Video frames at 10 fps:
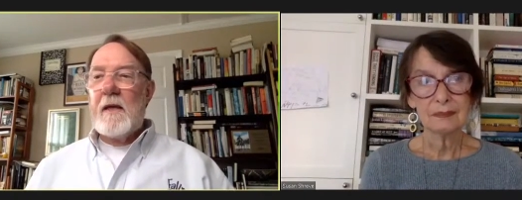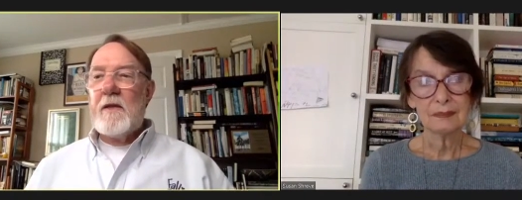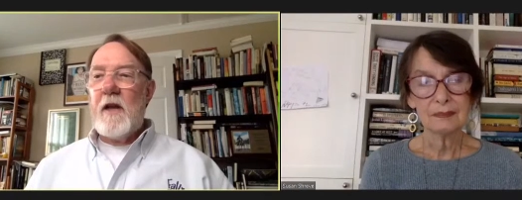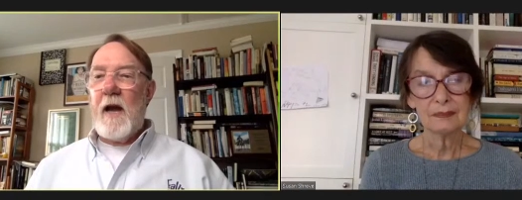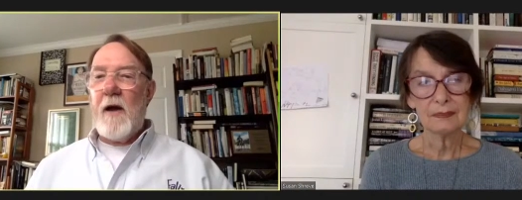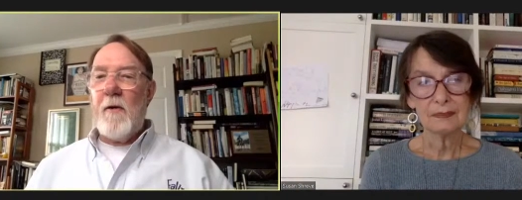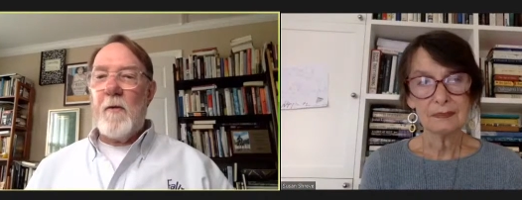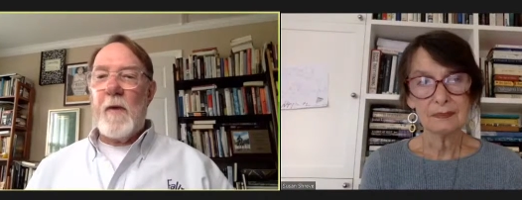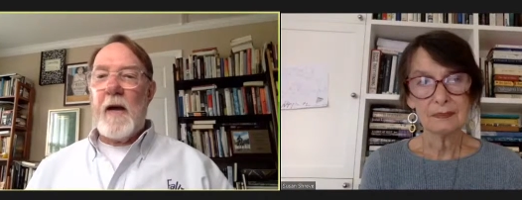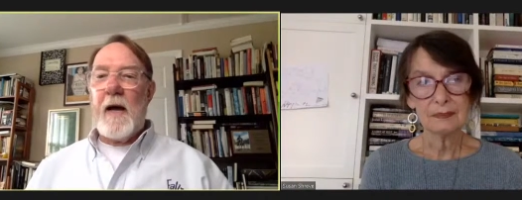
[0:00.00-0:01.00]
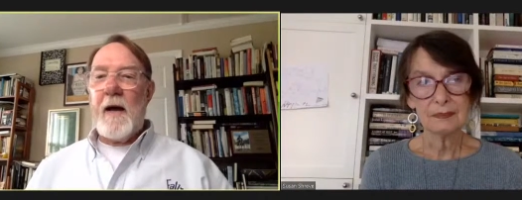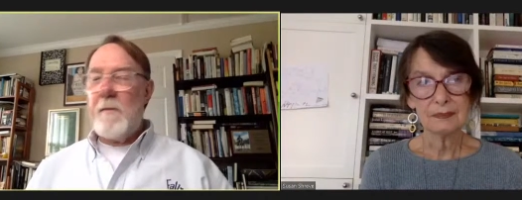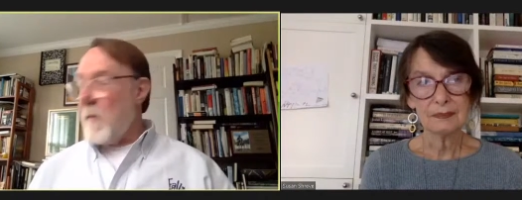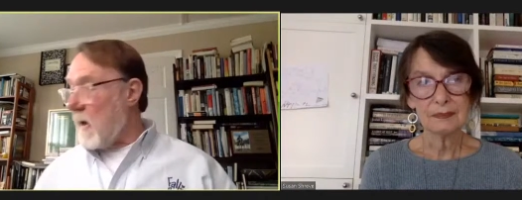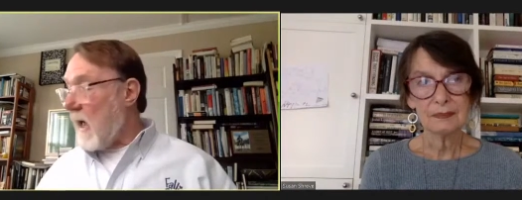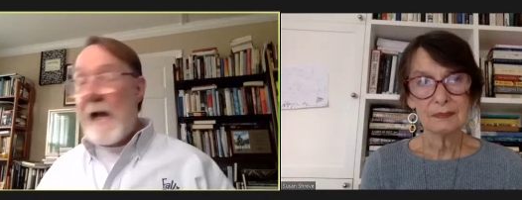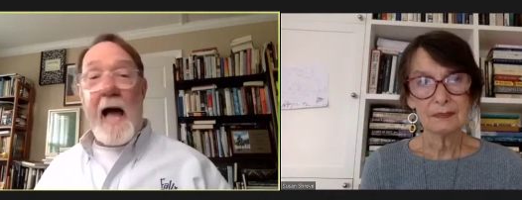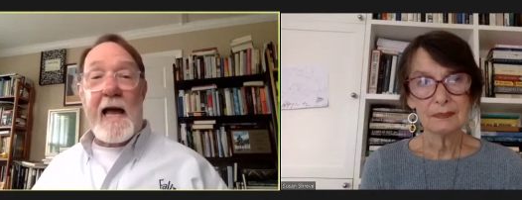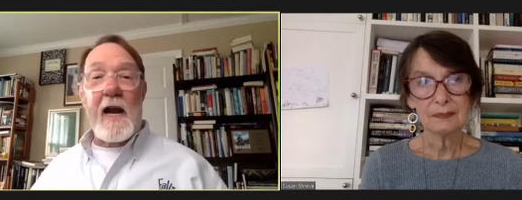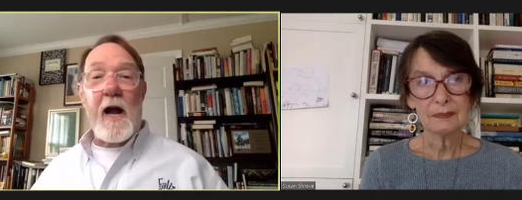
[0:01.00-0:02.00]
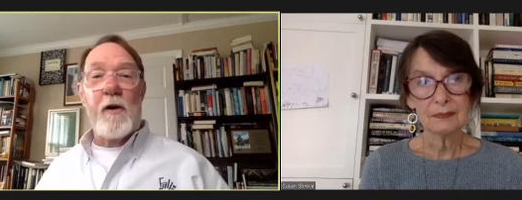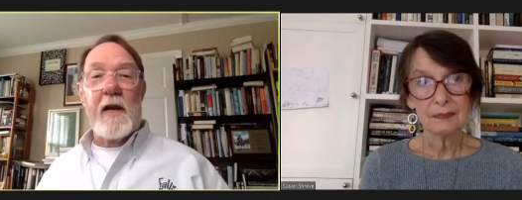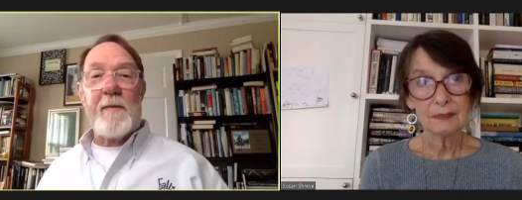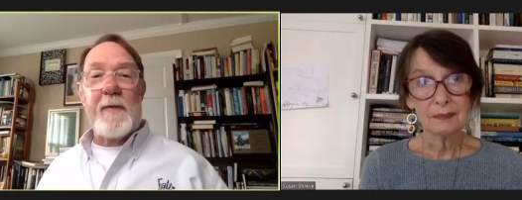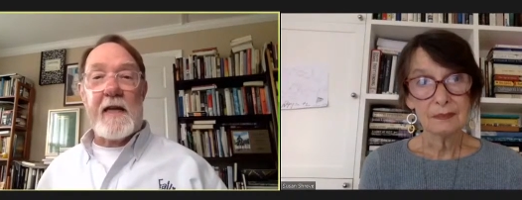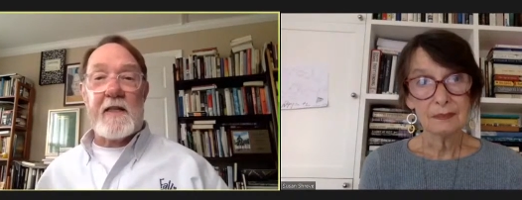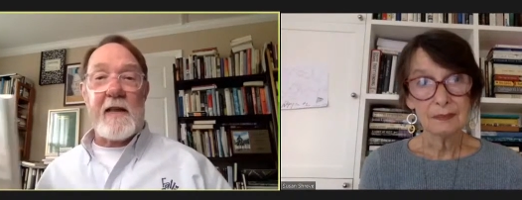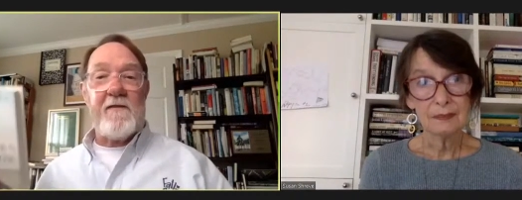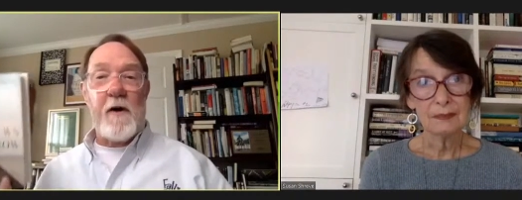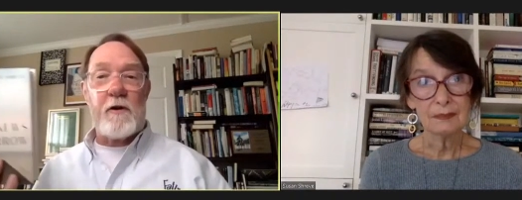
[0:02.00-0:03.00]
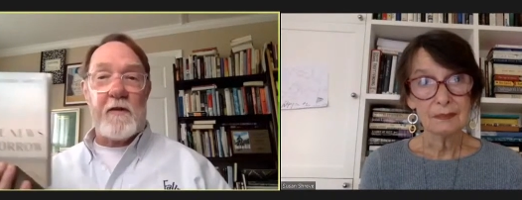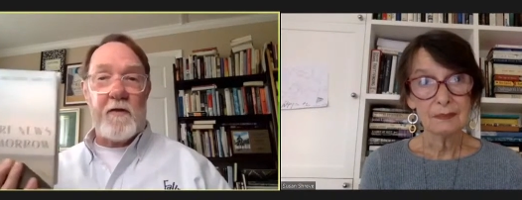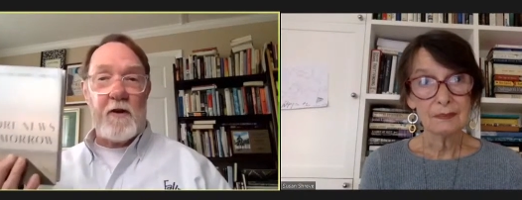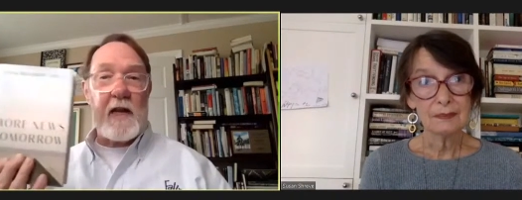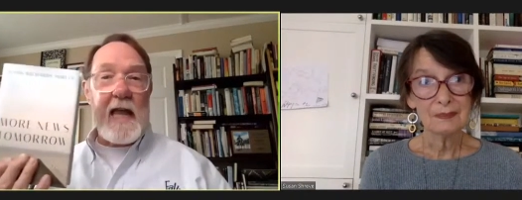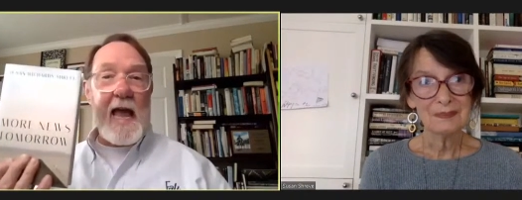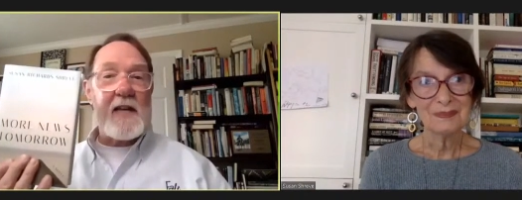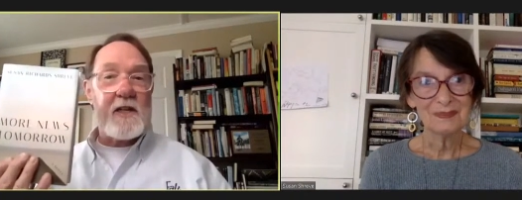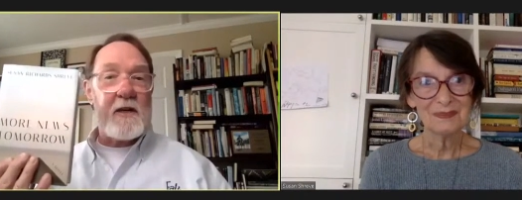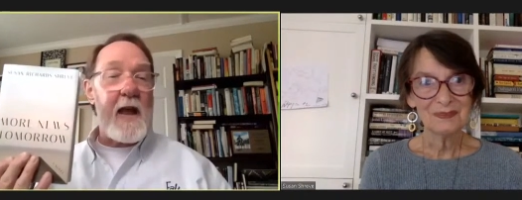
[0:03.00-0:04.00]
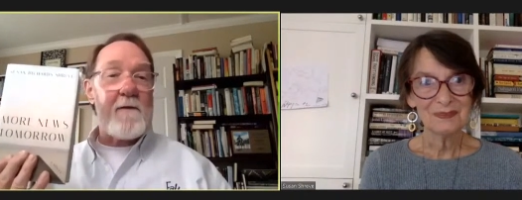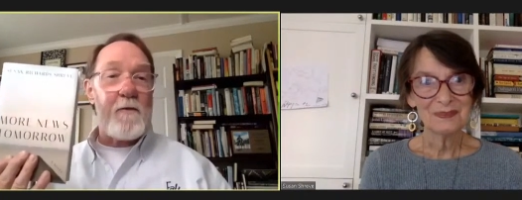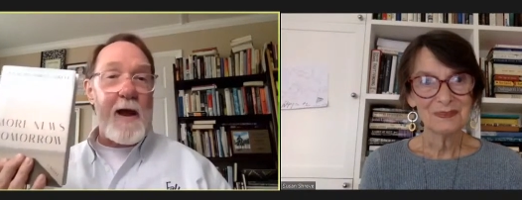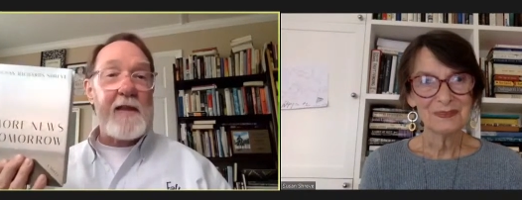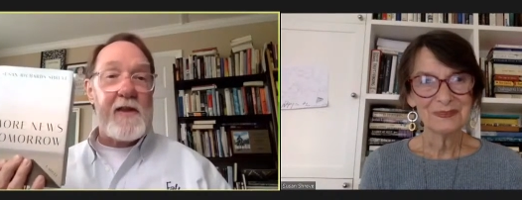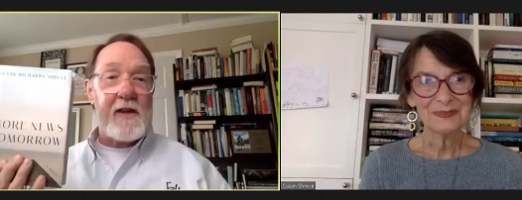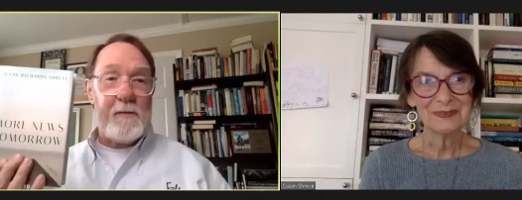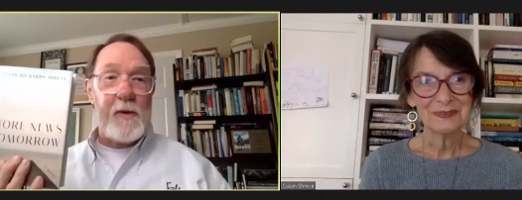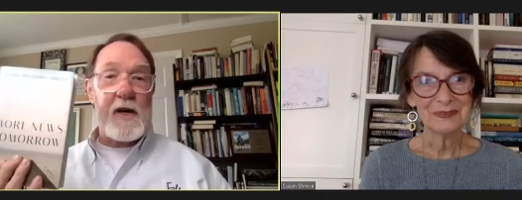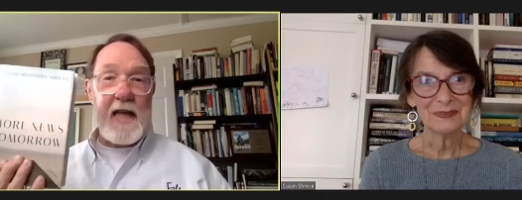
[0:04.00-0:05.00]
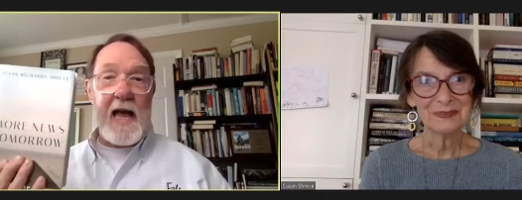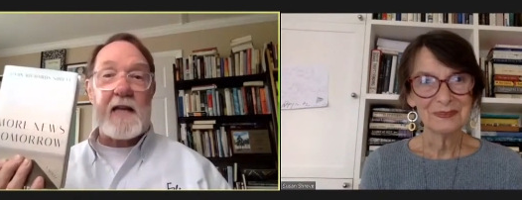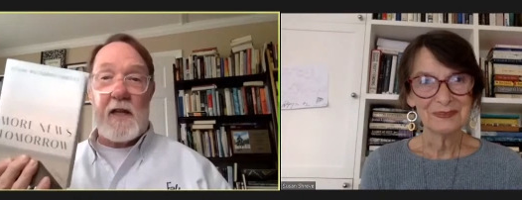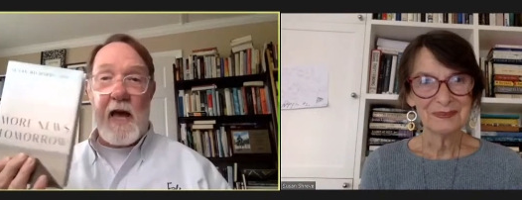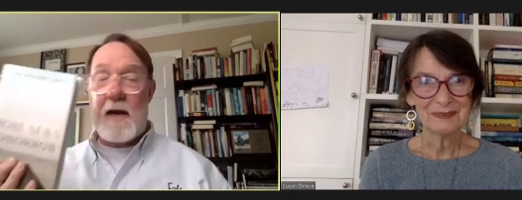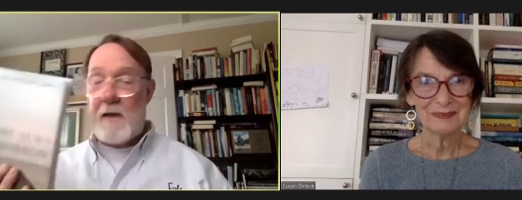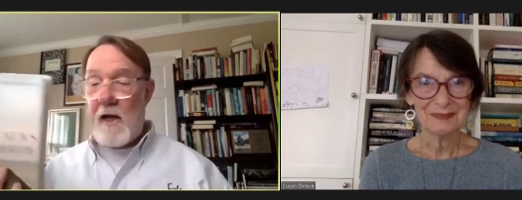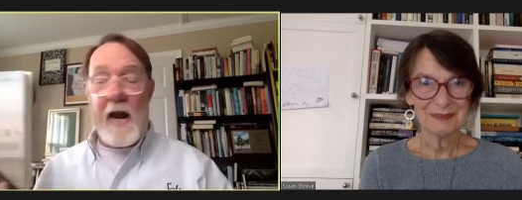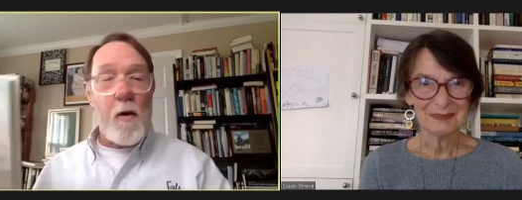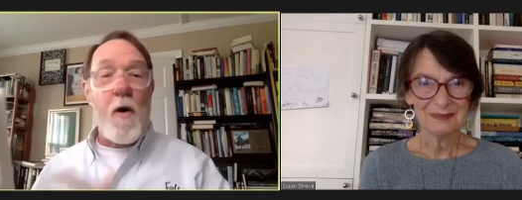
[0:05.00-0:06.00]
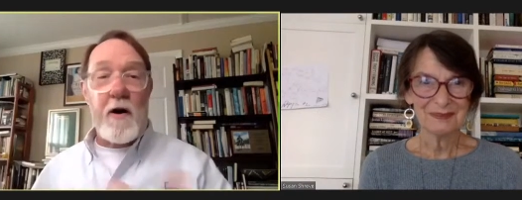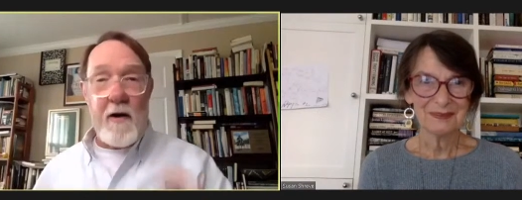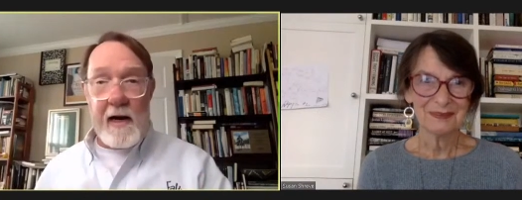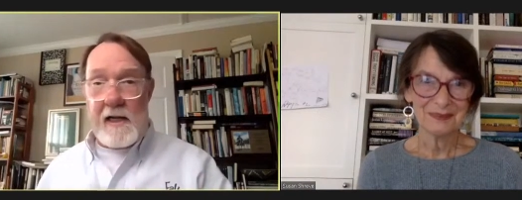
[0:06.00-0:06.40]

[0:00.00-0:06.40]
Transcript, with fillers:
Speaker 1: you know, um, I, I got to hold it up again and say, folks, if you're engaged and you haven't read this book yet, you got you got to order it.